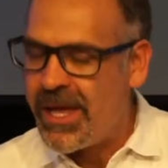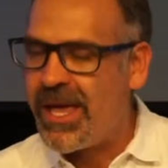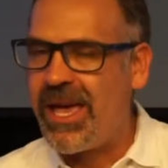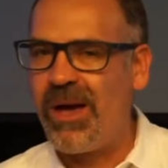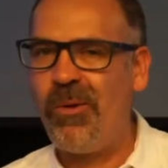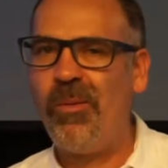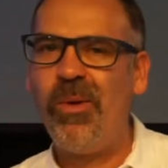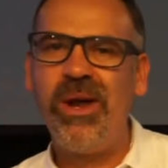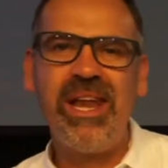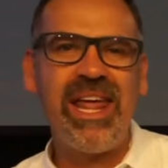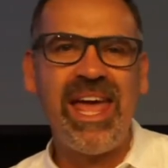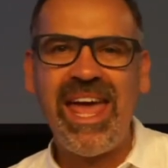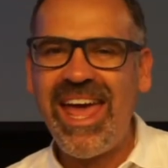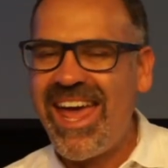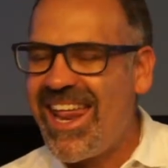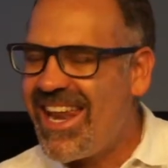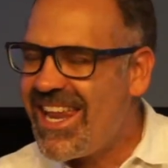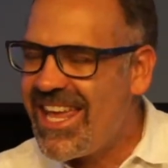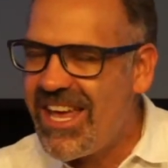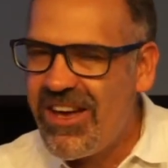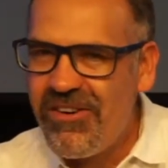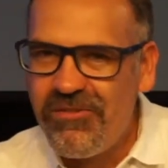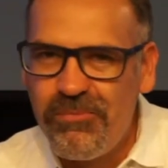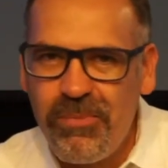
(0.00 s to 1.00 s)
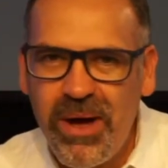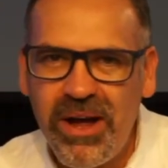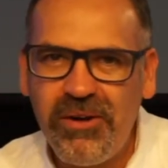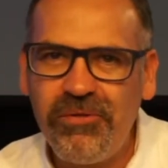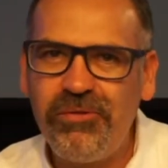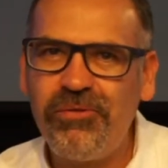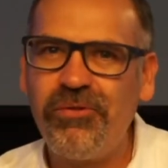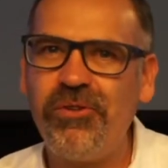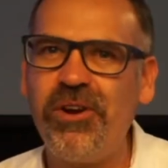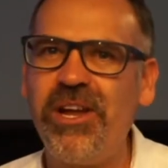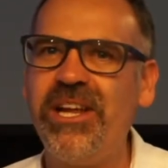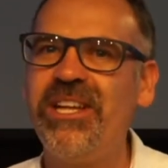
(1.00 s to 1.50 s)
And when any of my
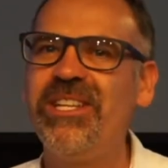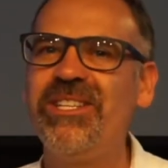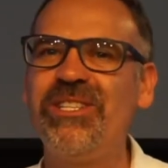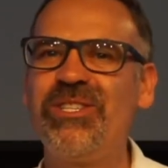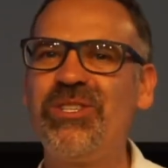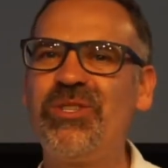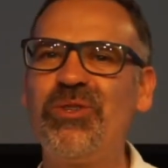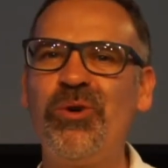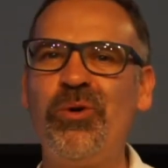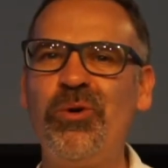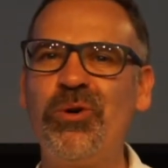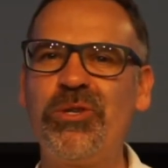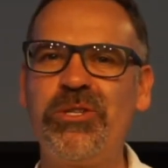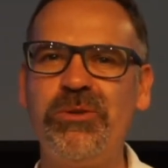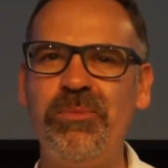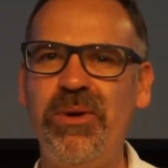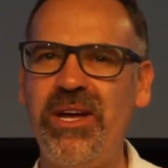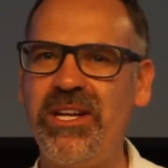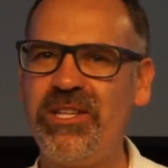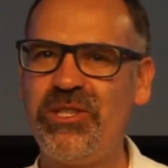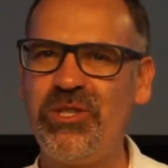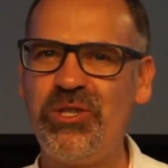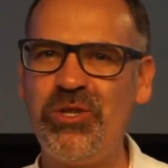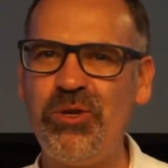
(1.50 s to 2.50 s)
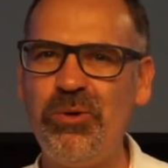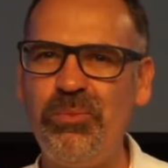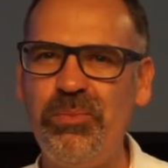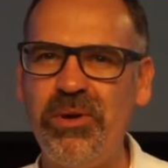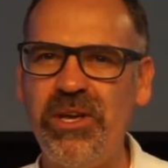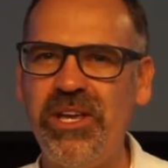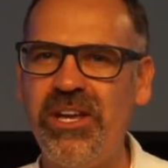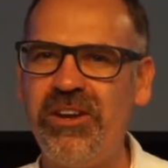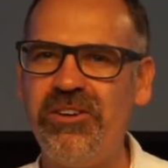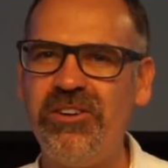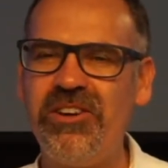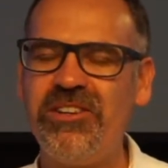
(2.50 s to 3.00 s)
friends talked about
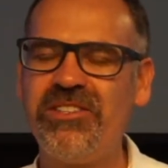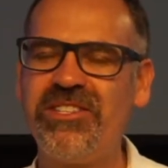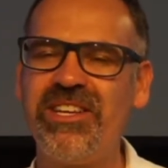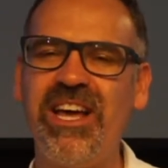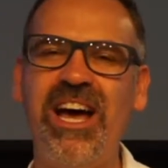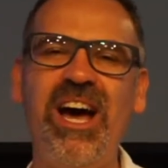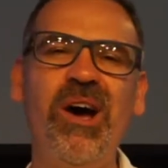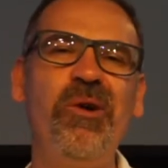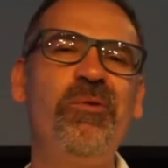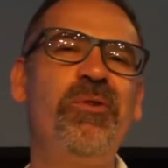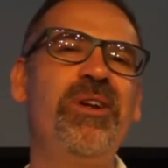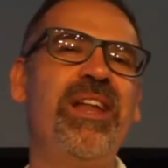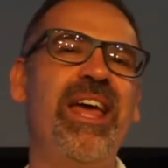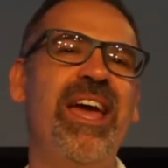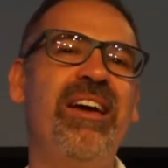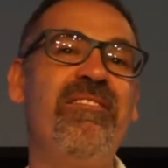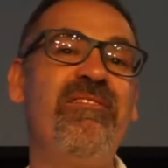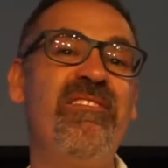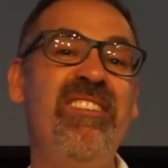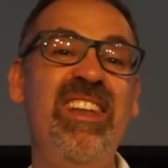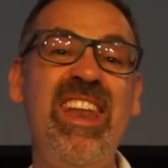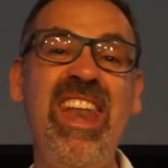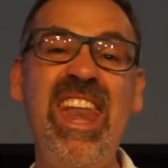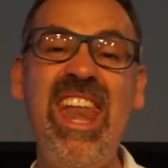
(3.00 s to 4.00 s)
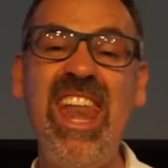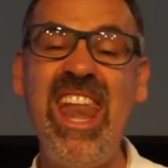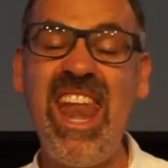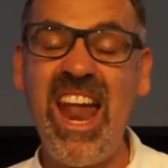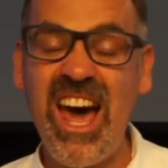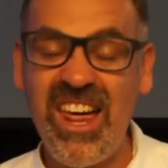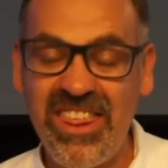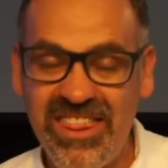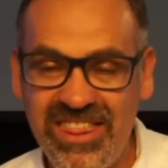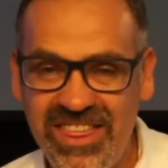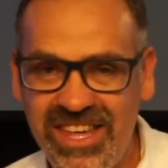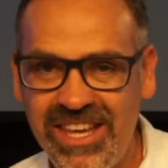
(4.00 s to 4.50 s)
superheroes, I would have
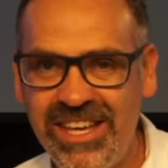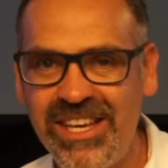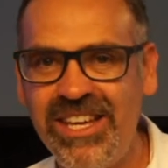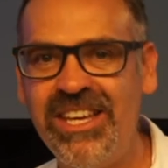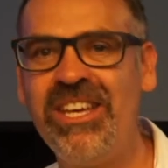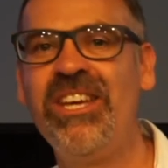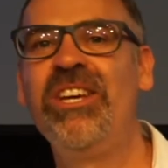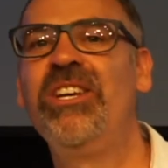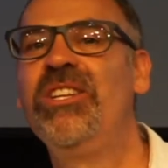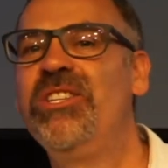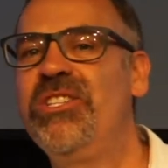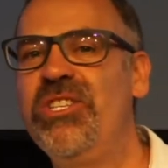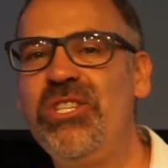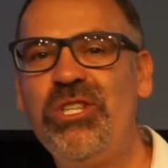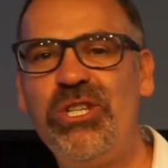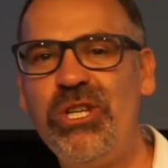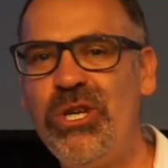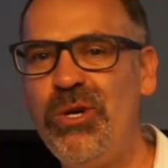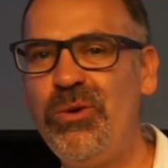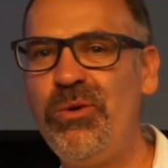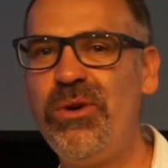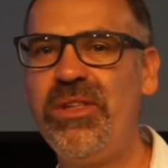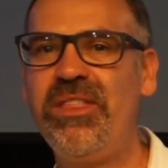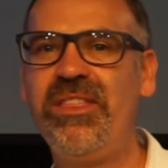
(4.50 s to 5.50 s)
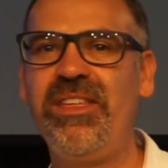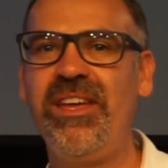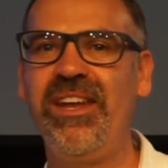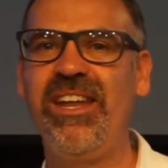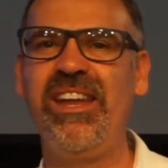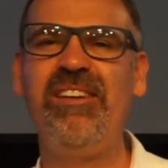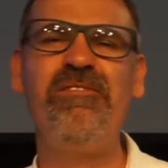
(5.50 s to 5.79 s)
nothing to do with it.